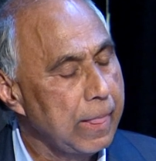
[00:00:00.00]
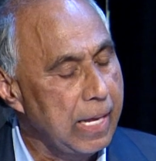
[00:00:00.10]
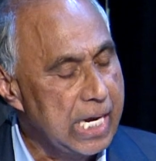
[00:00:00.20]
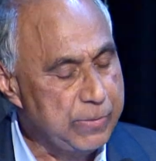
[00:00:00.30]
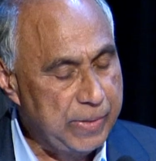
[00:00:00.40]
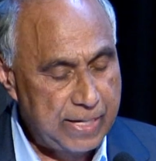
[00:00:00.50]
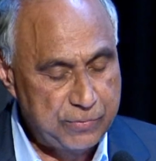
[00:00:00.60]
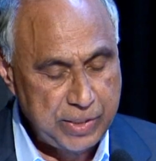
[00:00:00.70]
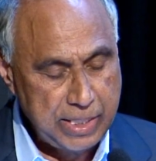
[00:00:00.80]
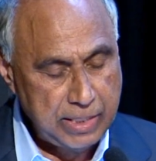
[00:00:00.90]
As we have
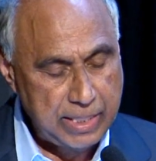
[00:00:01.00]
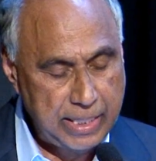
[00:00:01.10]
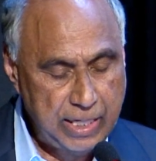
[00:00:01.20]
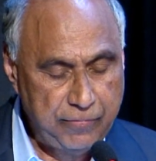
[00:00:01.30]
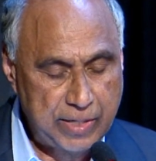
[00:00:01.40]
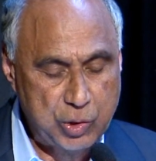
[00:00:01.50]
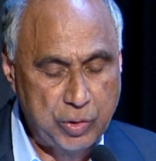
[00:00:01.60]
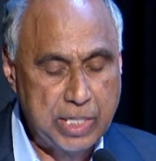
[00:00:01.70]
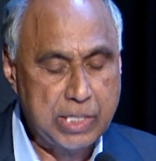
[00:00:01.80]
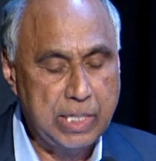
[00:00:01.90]
seen, the need for
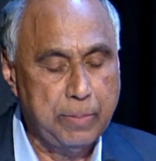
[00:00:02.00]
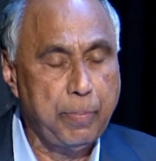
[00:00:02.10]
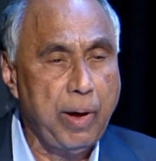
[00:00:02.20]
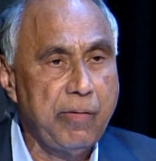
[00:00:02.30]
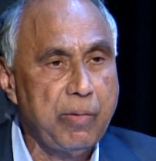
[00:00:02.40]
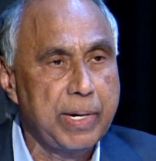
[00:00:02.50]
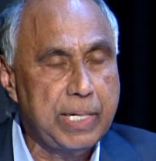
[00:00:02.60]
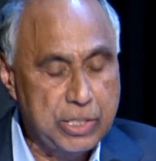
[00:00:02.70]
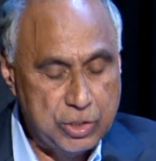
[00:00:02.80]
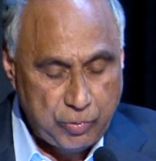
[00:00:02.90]
educational
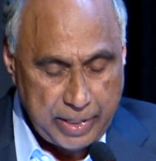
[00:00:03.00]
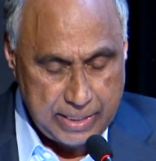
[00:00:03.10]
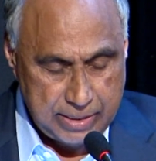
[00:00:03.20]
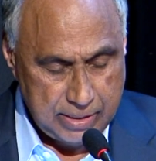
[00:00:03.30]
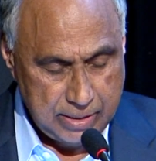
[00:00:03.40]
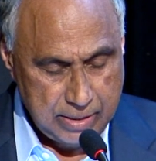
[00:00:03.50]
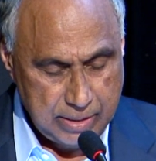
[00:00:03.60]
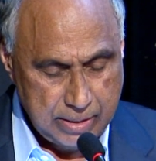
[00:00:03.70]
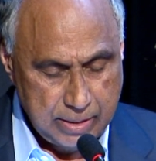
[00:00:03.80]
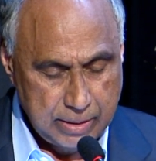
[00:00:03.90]
empowerment is great.
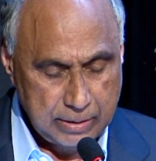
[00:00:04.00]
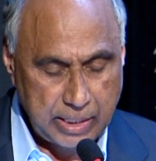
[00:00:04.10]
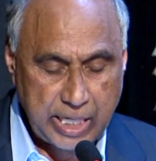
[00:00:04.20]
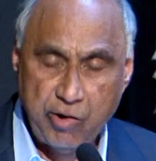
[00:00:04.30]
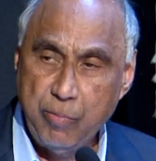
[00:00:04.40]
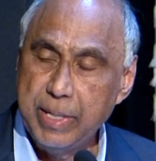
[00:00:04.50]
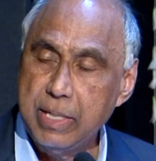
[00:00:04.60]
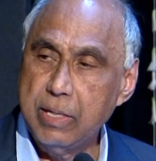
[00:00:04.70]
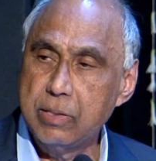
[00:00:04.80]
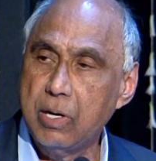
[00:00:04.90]
The
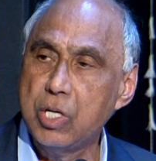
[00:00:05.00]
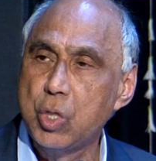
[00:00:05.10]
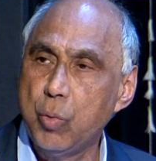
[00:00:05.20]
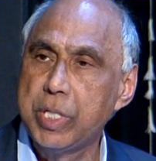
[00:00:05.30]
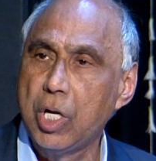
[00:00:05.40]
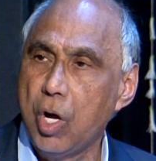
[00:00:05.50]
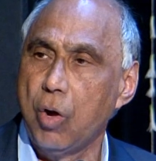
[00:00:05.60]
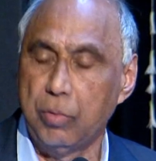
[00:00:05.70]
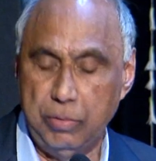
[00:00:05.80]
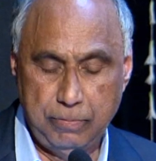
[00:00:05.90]
government cannot do it
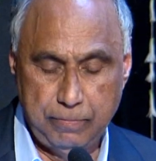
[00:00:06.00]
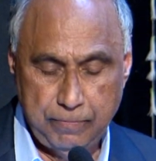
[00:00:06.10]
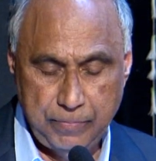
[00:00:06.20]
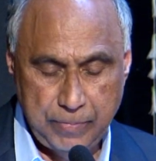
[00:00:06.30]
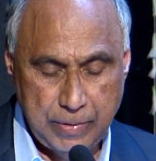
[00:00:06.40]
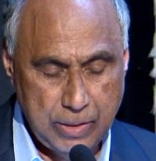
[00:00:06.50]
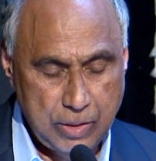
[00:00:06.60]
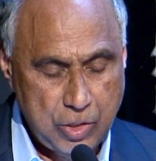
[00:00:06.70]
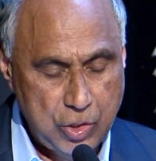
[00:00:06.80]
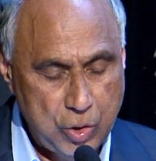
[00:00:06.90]
alone.
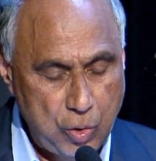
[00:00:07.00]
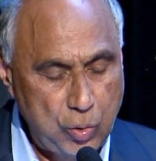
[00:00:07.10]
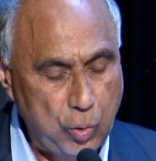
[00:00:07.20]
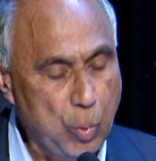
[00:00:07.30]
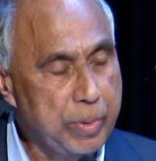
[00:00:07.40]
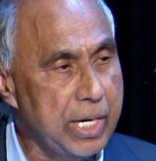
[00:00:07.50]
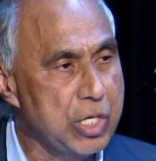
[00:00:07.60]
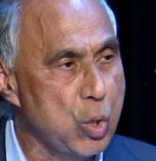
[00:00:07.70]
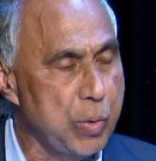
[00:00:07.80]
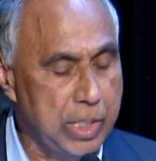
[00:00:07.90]
No group
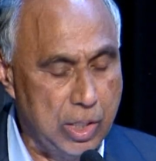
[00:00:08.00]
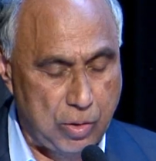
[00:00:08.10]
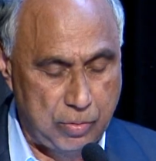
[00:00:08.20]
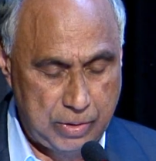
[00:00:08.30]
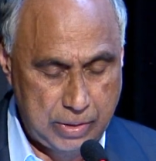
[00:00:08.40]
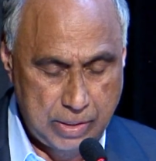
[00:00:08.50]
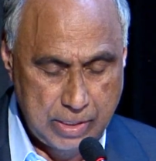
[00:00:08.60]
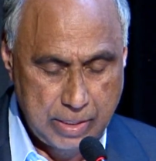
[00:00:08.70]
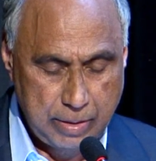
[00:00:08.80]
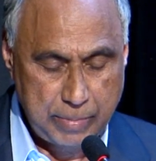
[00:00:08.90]
can do it alone,
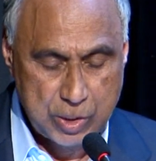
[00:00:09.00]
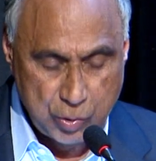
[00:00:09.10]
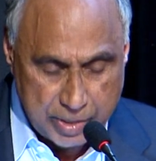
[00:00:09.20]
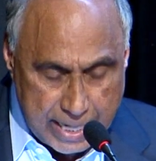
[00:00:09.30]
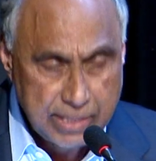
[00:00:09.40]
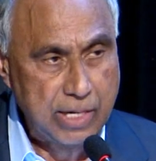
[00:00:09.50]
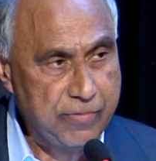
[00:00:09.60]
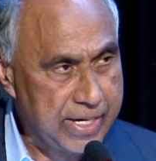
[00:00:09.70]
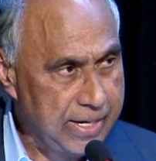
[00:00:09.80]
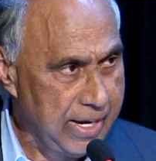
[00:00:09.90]
but together
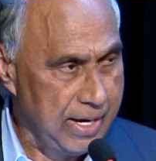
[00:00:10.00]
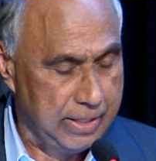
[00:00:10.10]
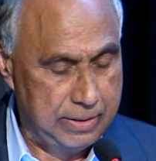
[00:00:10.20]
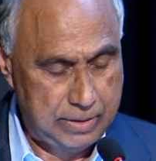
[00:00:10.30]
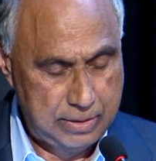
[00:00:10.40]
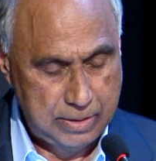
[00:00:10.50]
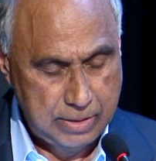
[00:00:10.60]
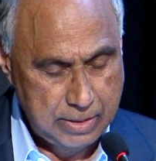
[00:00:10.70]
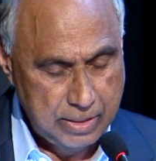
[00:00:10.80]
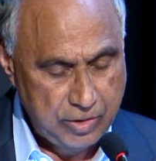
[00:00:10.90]
we can.
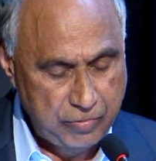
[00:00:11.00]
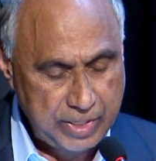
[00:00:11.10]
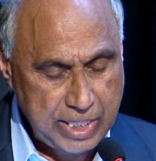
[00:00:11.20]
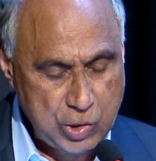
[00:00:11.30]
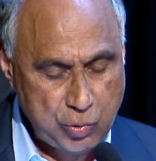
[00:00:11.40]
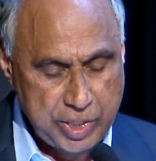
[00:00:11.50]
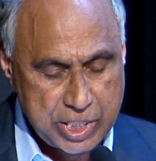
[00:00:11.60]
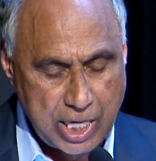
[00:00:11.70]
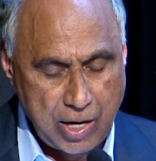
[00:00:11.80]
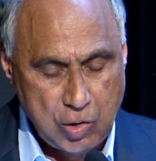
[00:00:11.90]
We need to
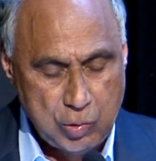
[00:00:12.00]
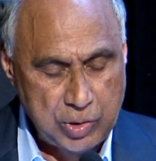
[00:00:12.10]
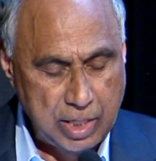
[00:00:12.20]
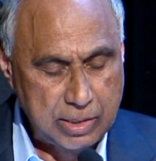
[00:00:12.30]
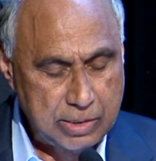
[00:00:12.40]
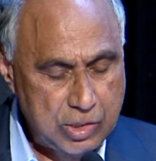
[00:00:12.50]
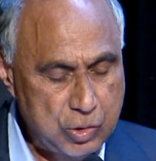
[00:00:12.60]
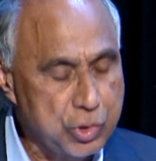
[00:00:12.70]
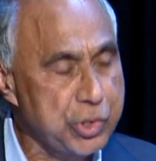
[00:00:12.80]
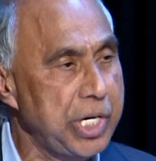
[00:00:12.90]
reach out to the others
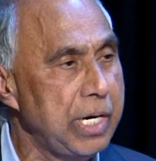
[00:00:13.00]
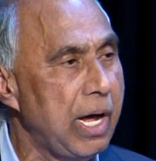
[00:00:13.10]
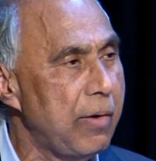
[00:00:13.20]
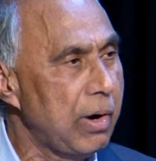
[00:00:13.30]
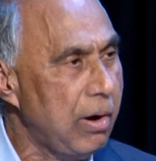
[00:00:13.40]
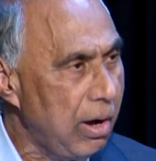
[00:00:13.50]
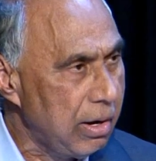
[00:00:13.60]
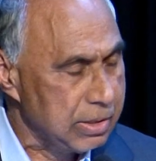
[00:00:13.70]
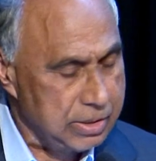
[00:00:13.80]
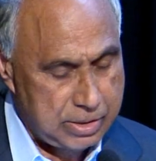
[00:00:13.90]
who share our
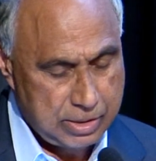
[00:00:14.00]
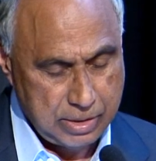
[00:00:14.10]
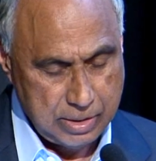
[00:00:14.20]
cause.